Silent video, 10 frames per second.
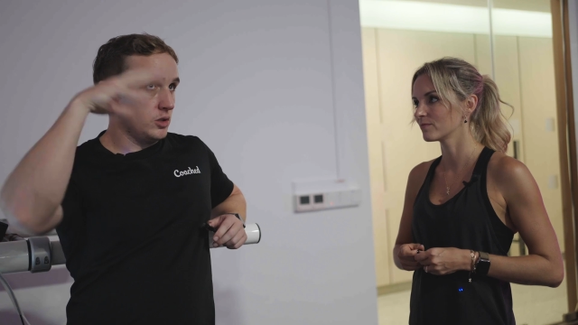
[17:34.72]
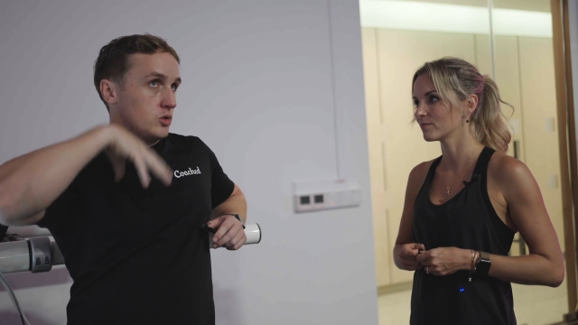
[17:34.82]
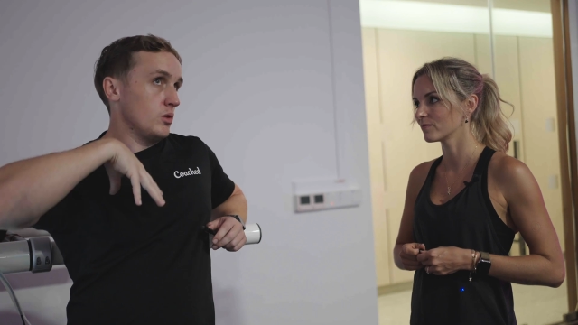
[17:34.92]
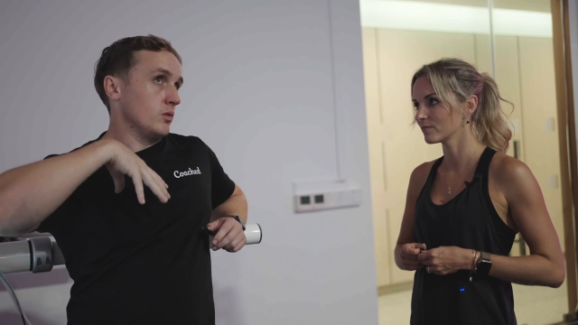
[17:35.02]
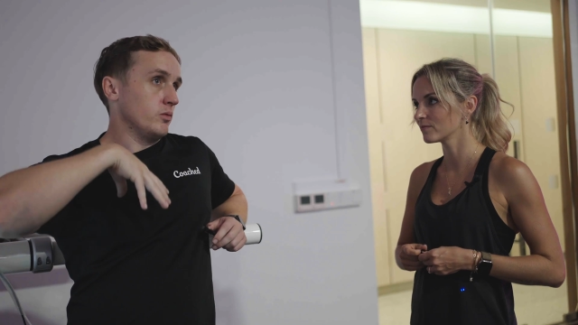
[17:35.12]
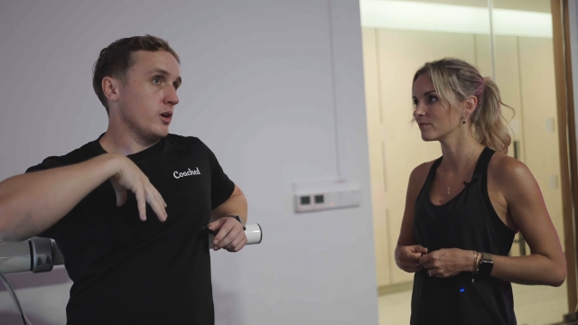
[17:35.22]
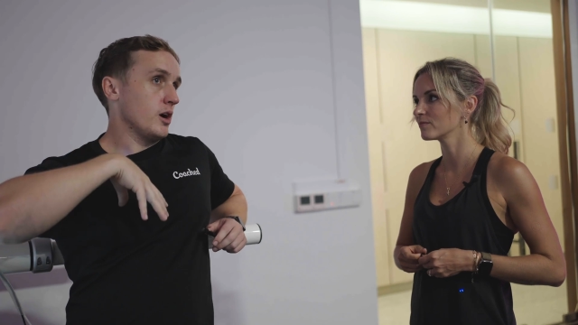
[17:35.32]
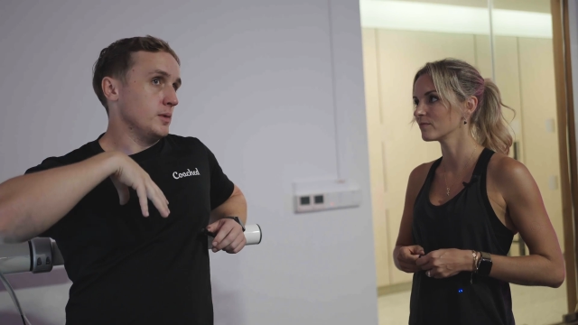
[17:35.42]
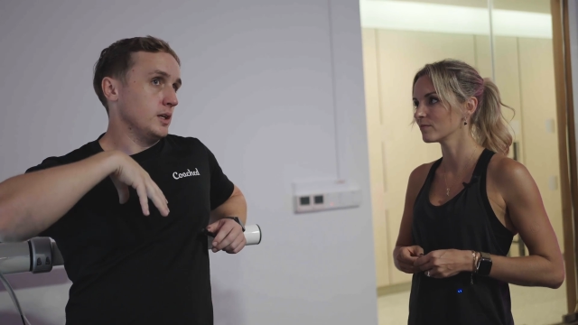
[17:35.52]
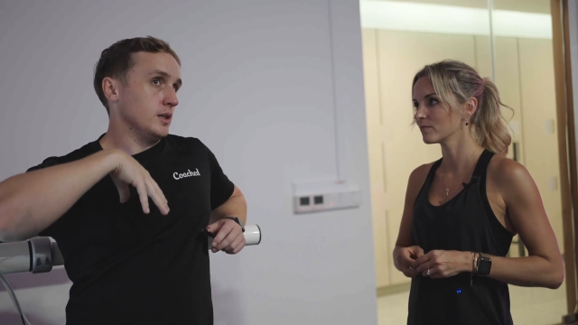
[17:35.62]
Speaker 1: a controlled
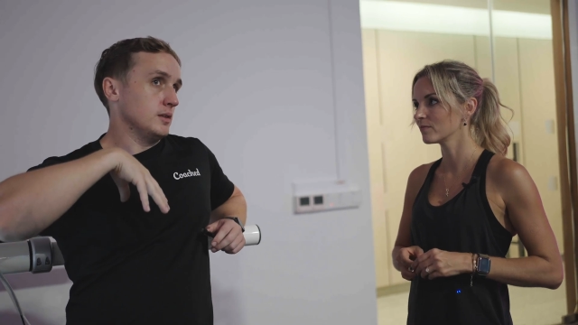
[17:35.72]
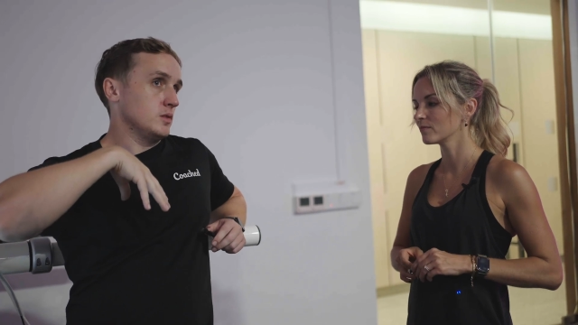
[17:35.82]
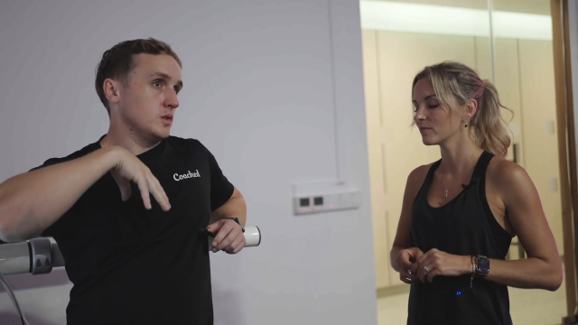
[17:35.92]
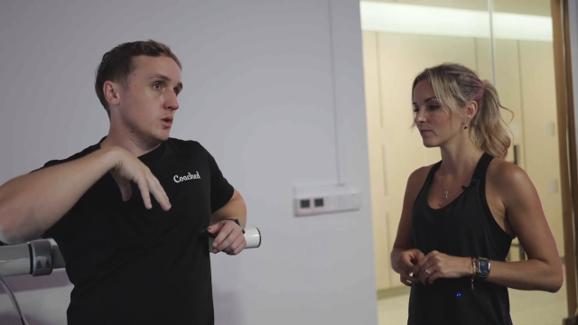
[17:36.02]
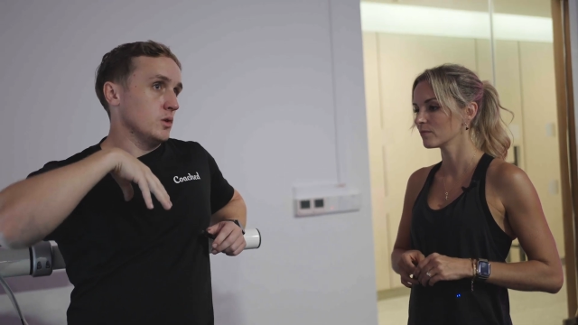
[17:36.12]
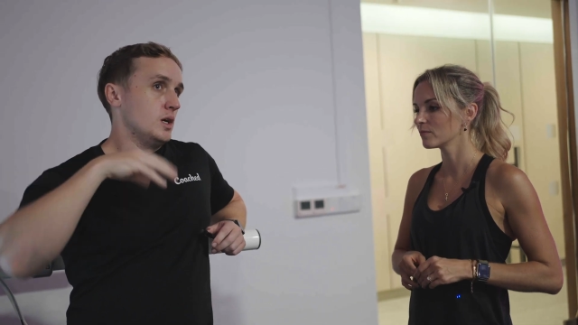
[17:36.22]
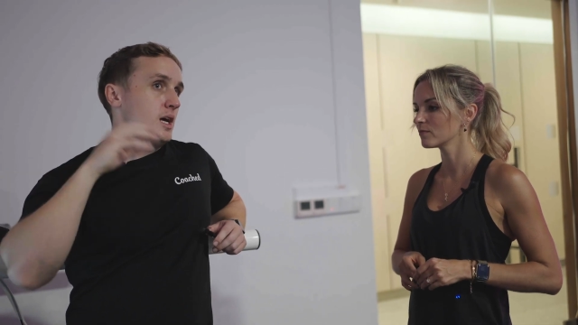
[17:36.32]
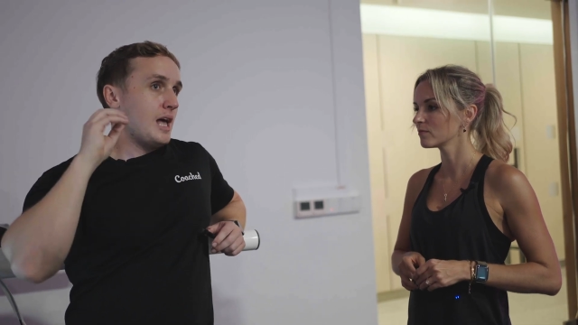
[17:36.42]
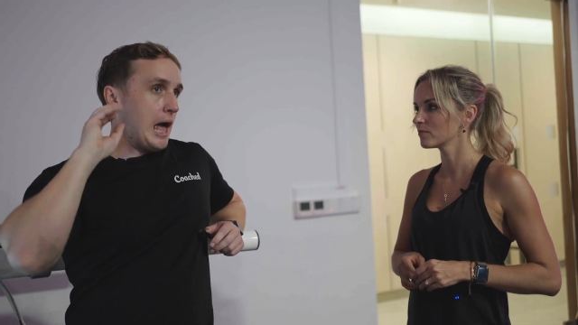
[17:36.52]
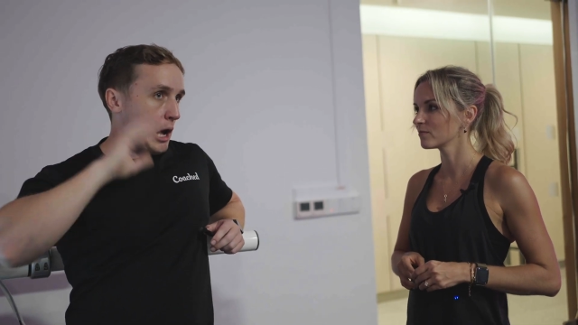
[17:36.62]
environment here. So
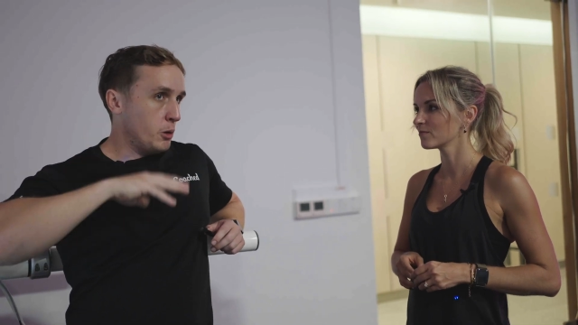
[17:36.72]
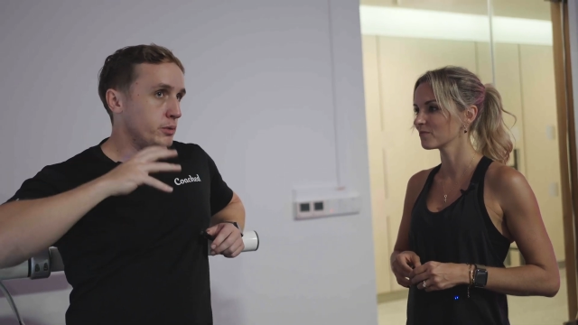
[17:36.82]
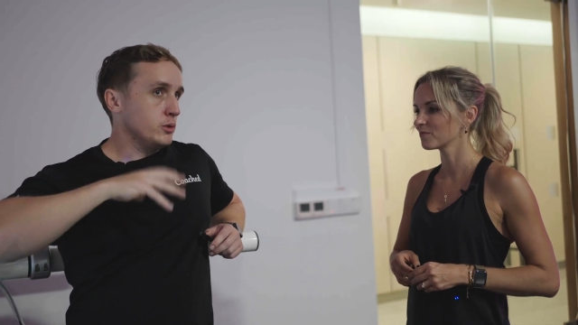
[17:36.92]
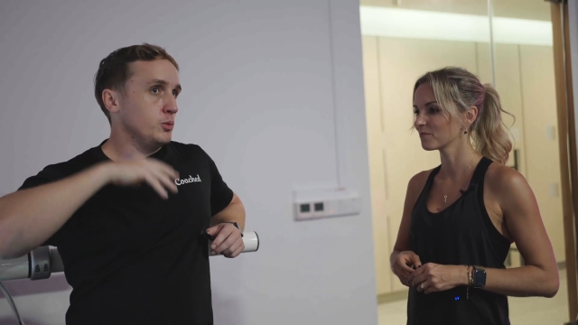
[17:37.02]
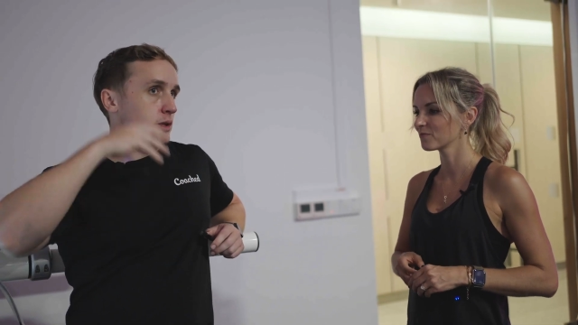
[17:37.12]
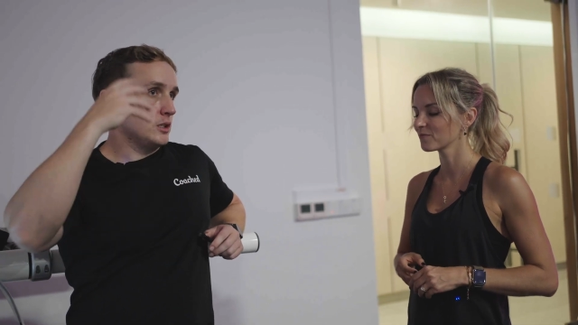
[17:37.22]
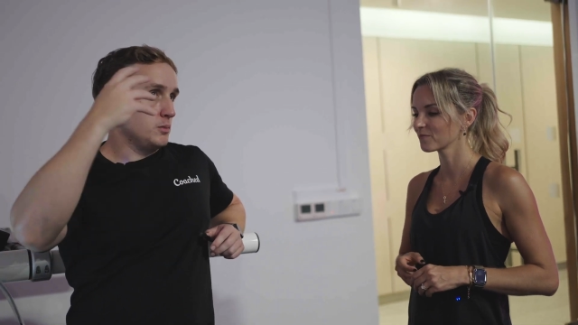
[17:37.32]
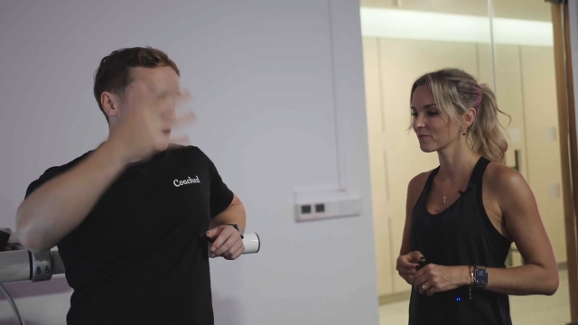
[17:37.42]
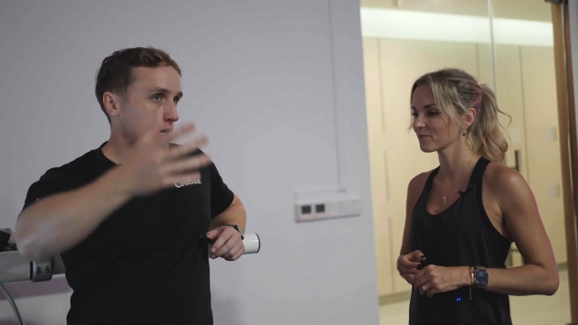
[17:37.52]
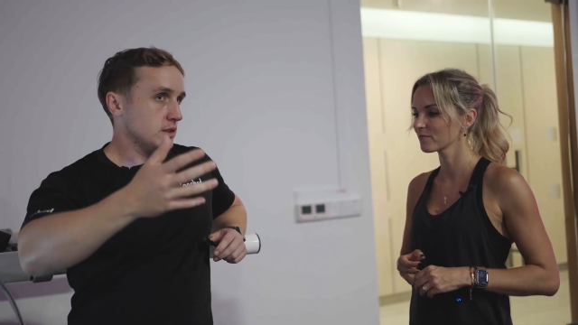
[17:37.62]
output will be
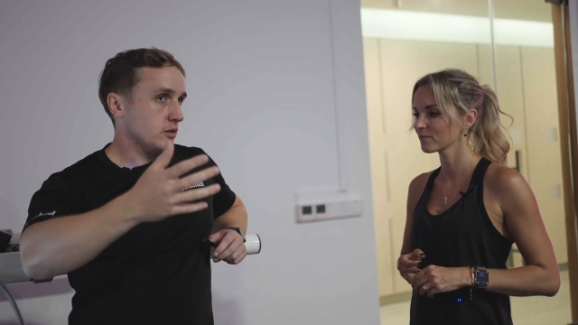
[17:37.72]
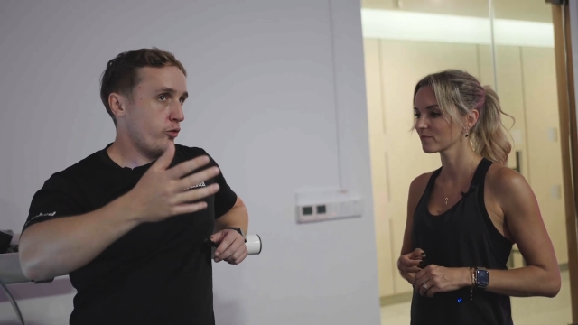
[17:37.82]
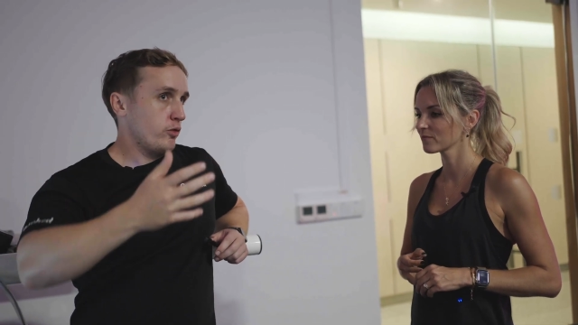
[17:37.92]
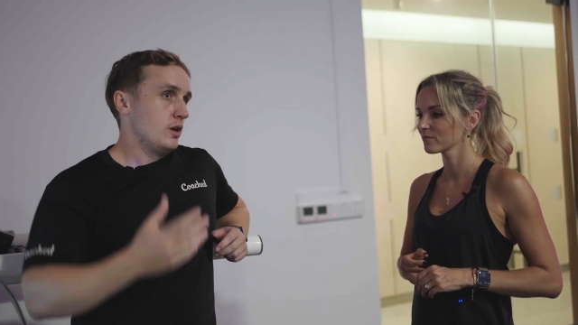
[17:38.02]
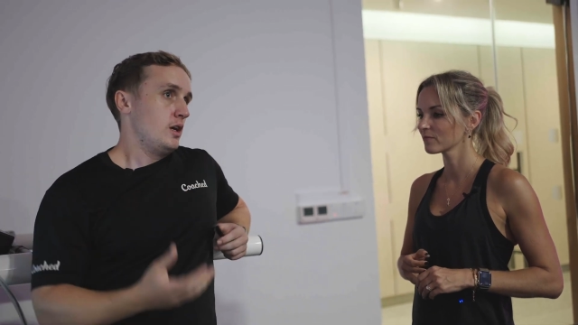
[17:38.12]
subjective,